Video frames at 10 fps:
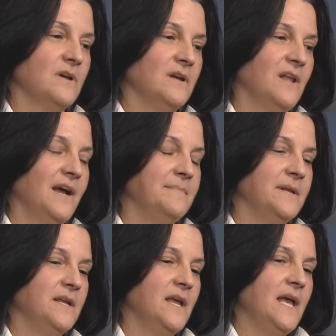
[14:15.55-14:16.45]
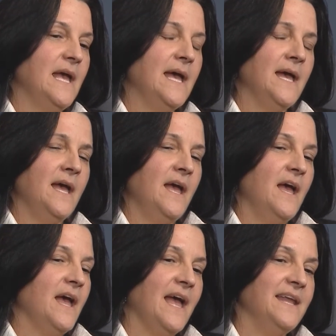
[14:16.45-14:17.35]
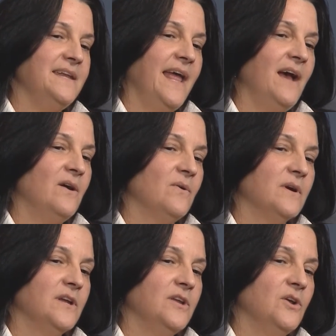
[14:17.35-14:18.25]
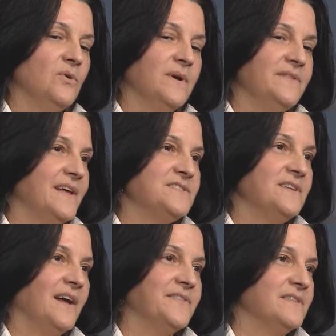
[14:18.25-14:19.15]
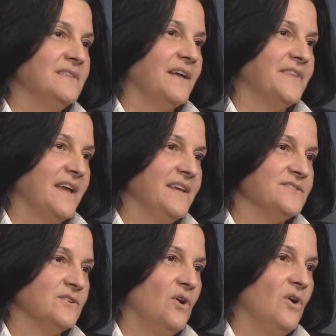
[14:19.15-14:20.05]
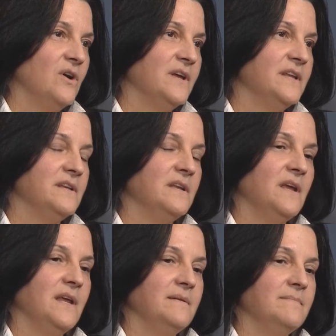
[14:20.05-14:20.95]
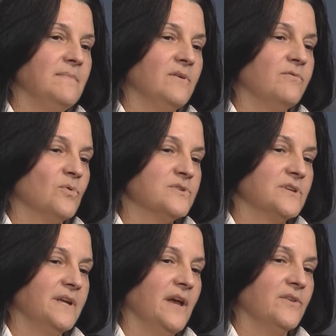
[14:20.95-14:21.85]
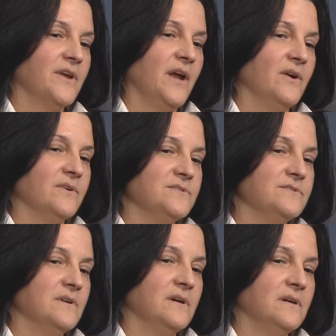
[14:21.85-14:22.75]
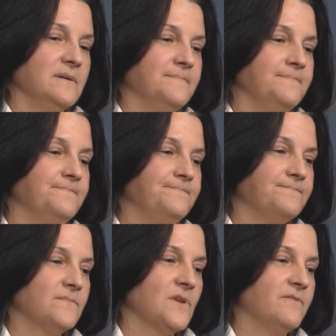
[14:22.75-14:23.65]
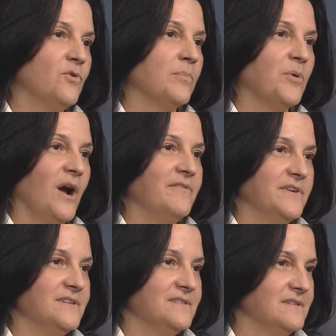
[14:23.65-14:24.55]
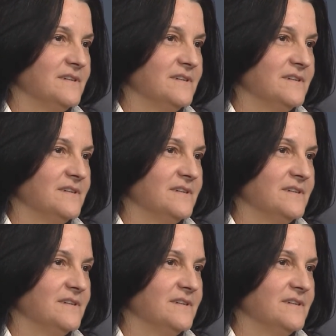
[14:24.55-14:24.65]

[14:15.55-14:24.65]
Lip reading: alignment. And now, that's not the case at all. And unfortunately, healthcare is for profit